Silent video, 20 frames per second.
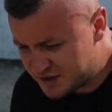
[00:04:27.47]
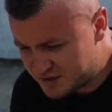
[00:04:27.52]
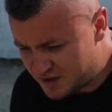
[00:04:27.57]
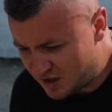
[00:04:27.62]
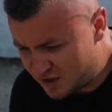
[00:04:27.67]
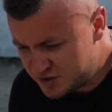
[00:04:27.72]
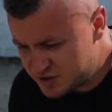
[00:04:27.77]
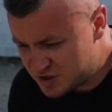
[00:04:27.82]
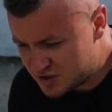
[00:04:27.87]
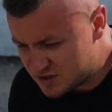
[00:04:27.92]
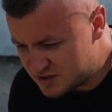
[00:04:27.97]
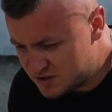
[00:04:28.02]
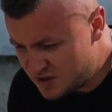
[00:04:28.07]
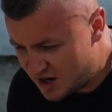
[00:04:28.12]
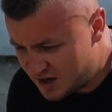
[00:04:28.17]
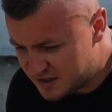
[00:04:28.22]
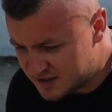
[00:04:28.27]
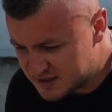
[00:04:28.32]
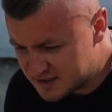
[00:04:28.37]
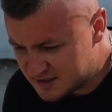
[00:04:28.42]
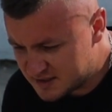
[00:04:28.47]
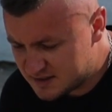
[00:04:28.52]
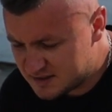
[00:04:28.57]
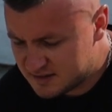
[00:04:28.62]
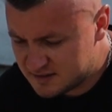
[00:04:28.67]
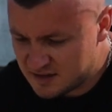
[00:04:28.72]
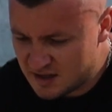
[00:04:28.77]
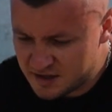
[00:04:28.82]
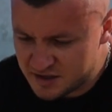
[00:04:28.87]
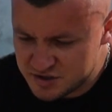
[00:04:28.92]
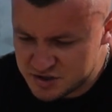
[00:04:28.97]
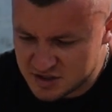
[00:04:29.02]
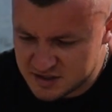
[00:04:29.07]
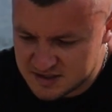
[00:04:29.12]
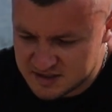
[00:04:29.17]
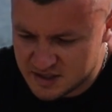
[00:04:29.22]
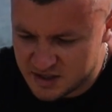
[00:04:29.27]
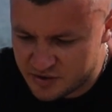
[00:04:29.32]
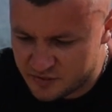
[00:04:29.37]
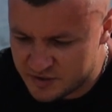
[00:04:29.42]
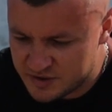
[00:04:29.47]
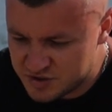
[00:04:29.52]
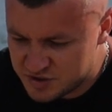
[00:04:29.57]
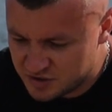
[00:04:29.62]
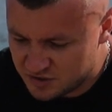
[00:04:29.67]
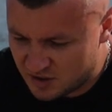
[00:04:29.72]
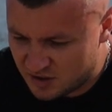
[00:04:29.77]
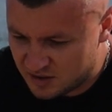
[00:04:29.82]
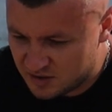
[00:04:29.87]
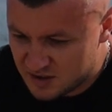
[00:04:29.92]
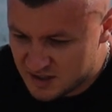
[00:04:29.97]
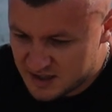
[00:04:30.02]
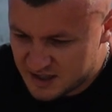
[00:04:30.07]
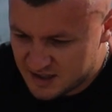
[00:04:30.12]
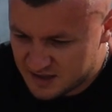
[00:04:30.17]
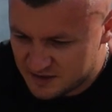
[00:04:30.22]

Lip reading: technology, not just the original,